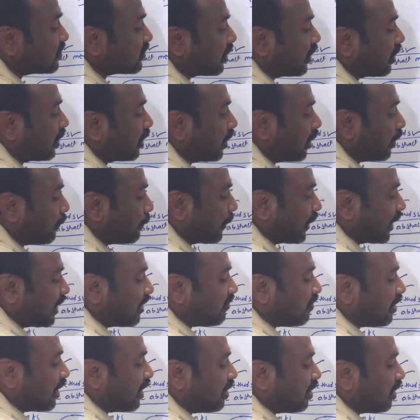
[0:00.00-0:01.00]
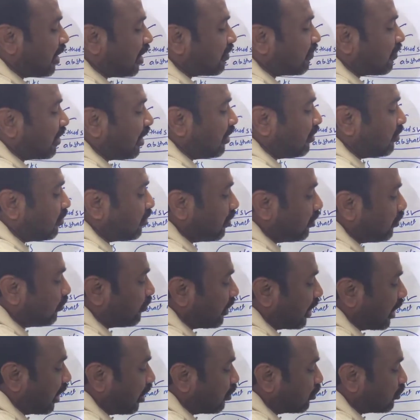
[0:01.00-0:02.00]
this pi value, r value,
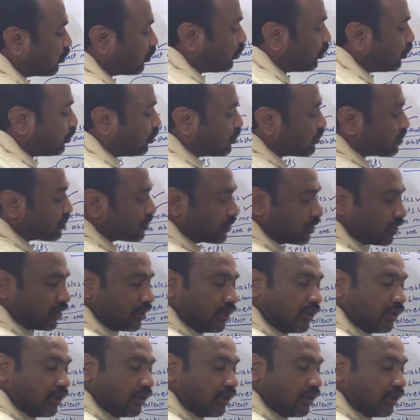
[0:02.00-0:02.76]
we have to use